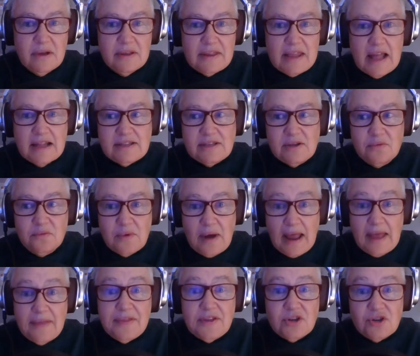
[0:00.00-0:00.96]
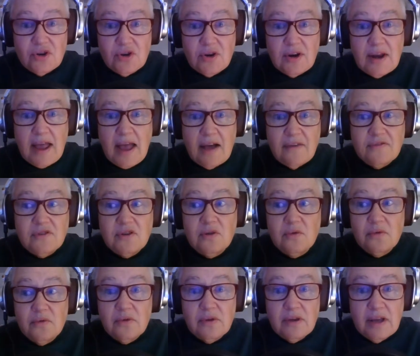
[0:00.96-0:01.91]
but that's a rant that you're going to have
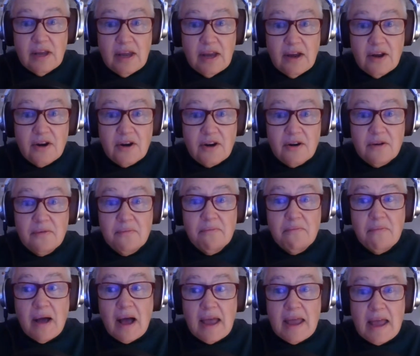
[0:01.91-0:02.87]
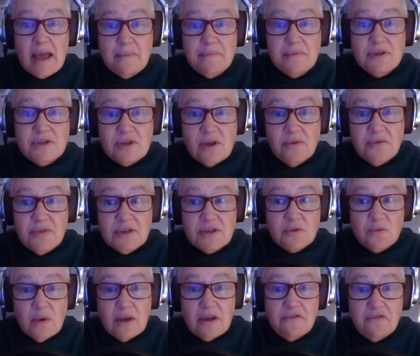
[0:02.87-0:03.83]
to hear my episode
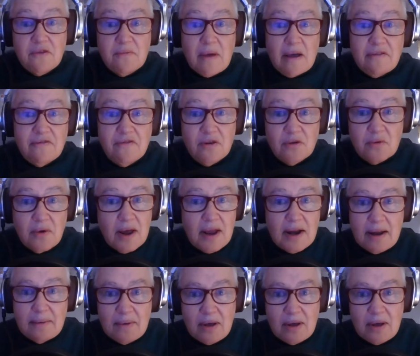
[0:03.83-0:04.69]
this week for my full rant.